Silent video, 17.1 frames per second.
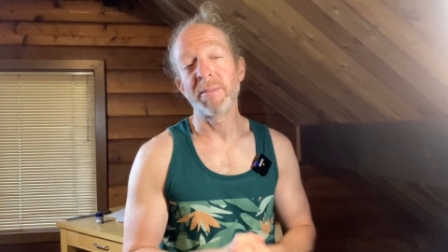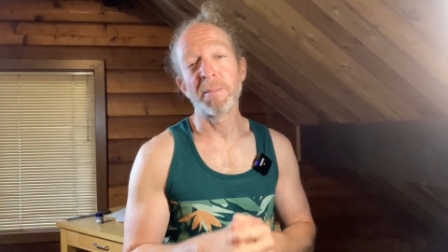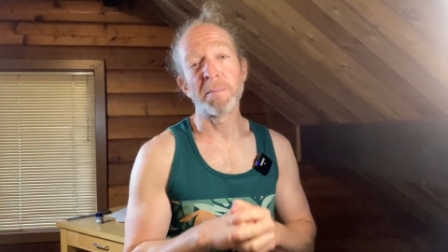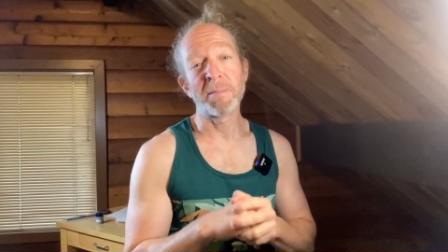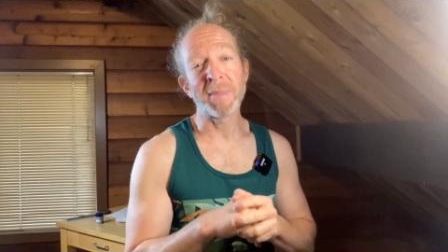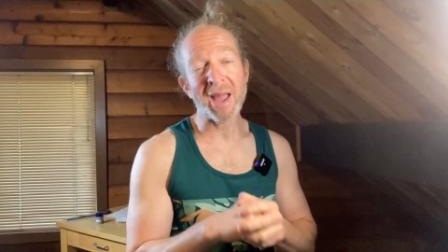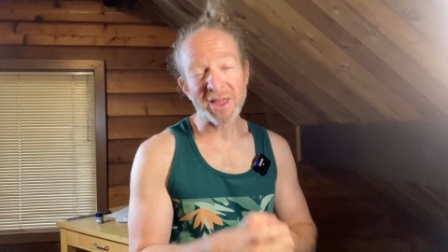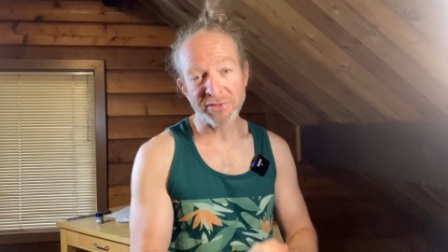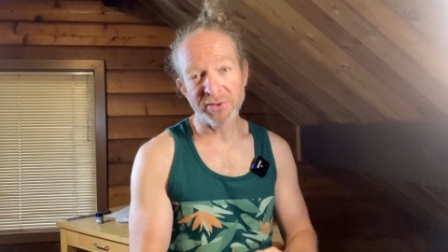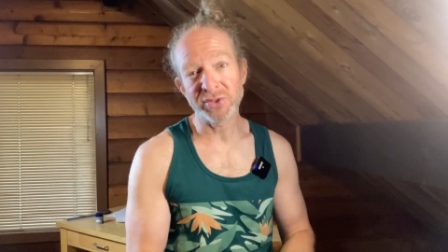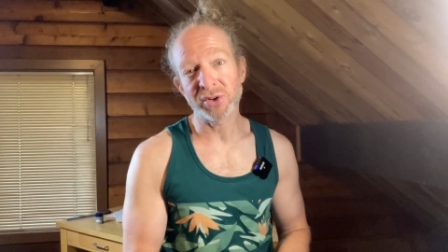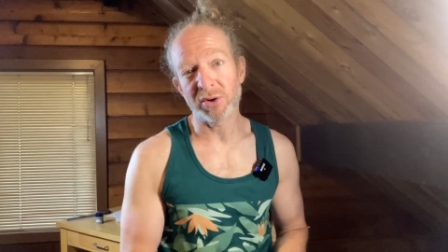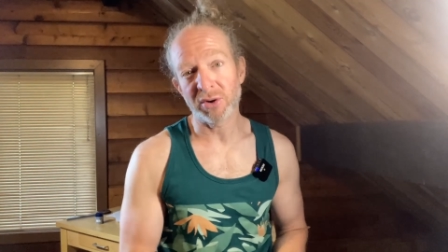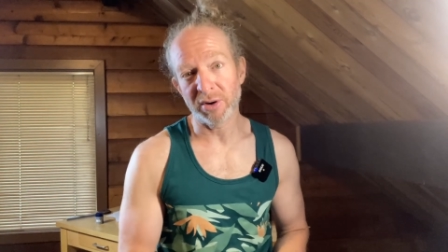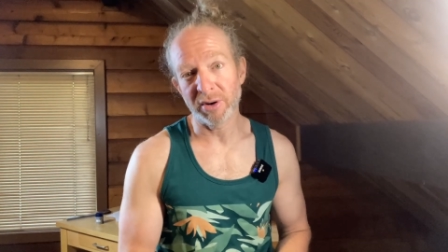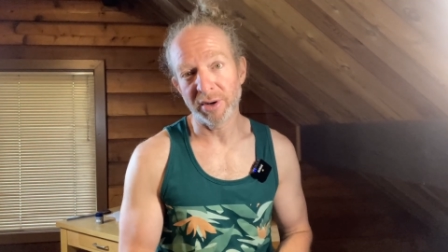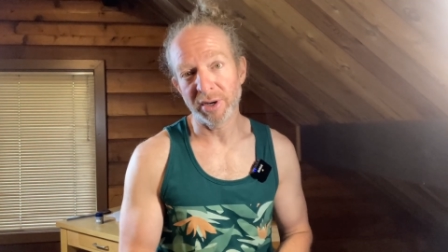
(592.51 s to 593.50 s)
Math is
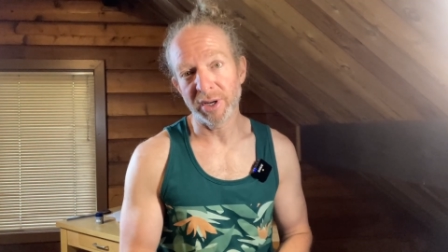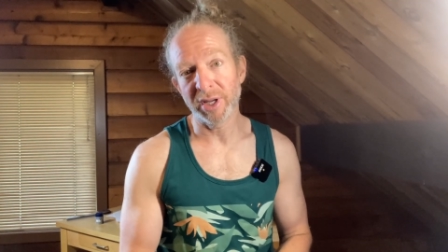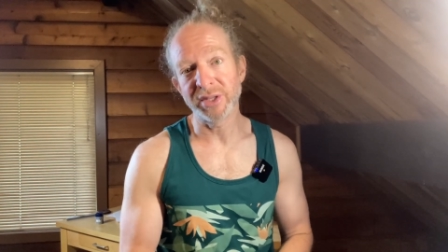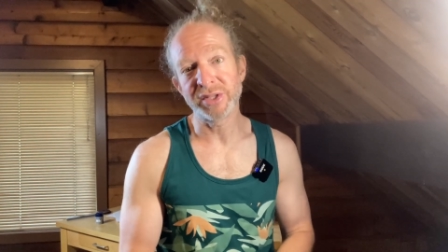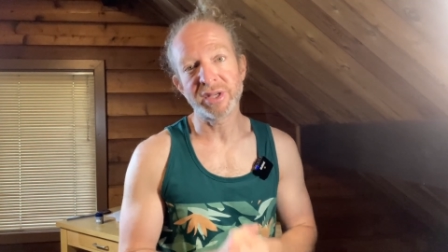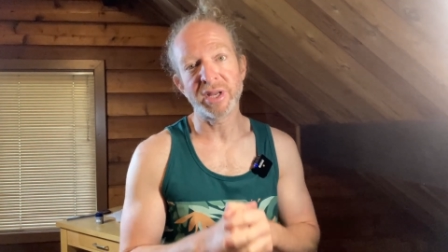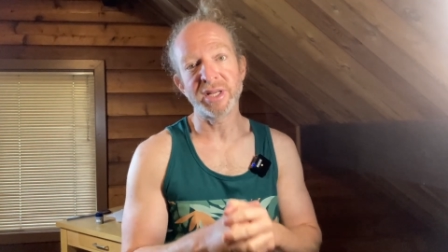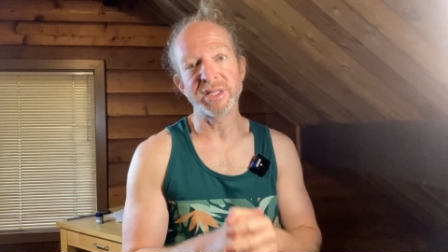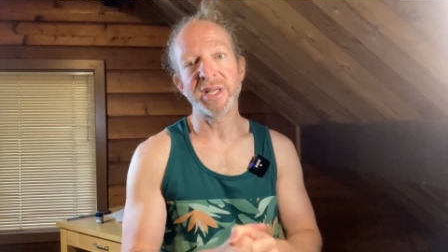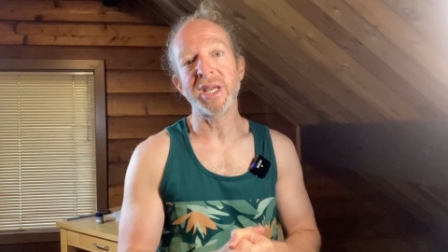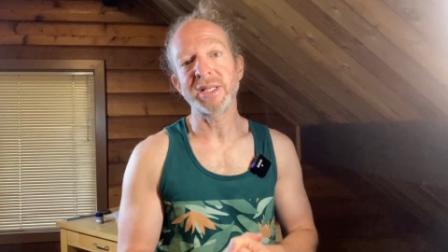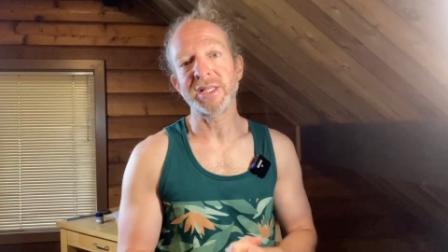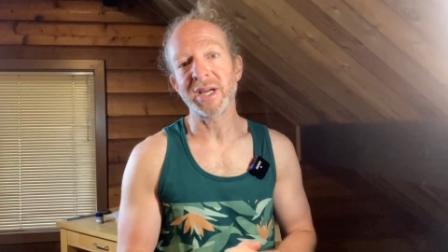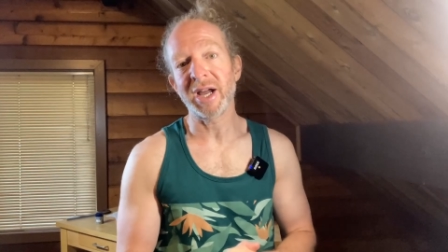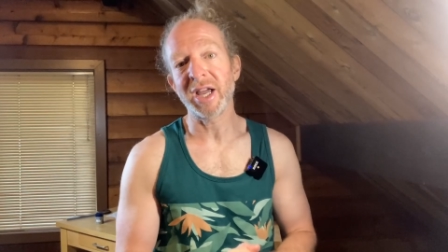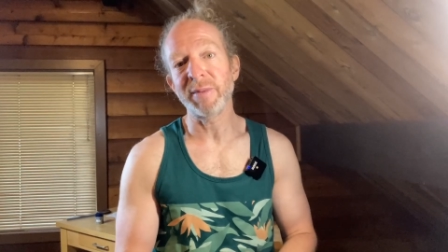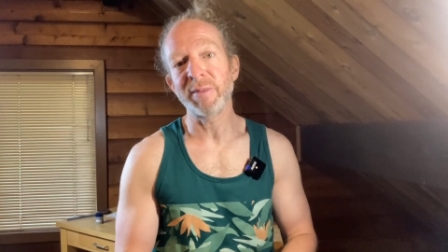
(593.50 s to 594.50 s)
hard. It's going to take
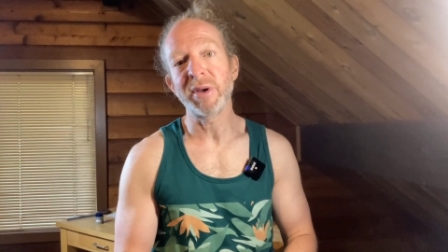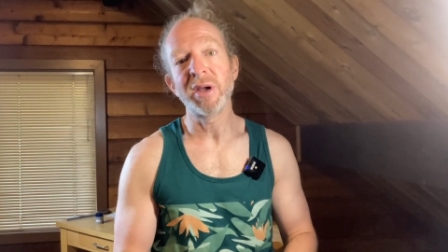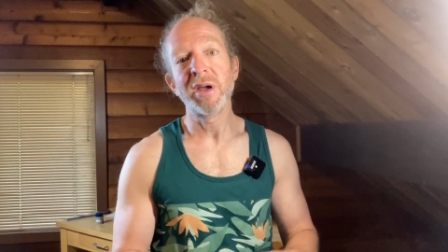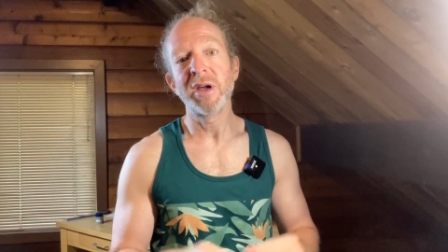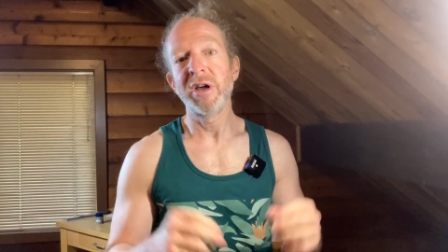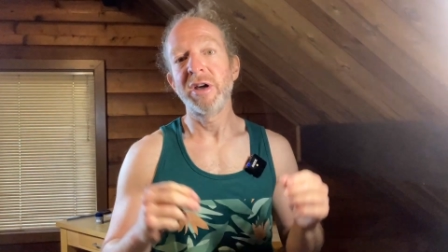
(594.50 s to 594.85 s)
time.